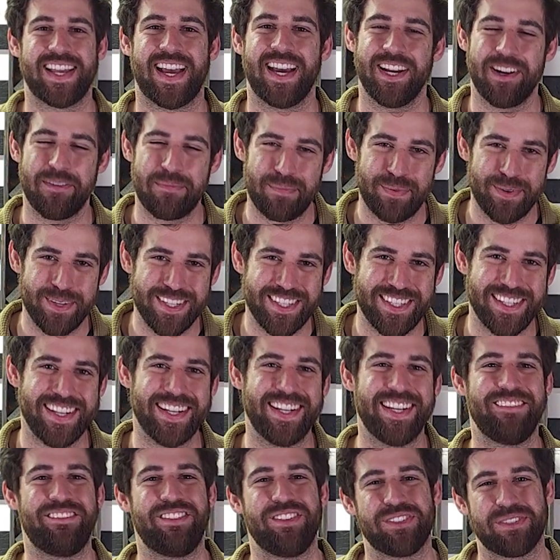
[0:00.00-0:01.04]
I'd appreciate
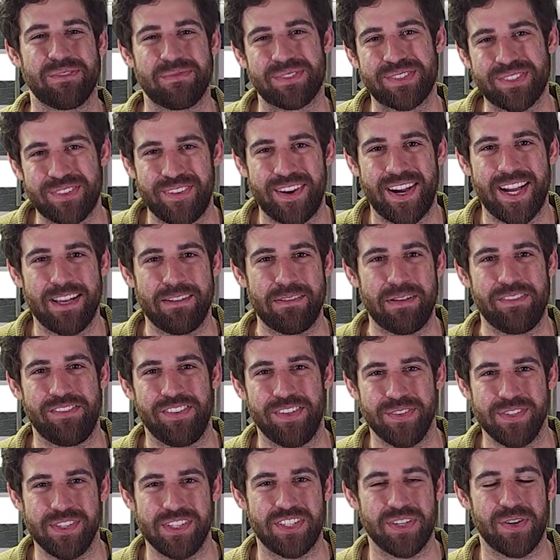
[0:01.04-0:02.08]
it if you subscribed, if
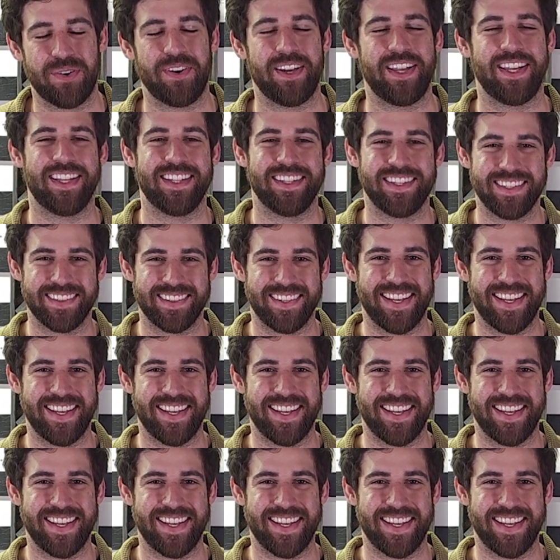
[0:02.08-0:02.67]
you enjoy it,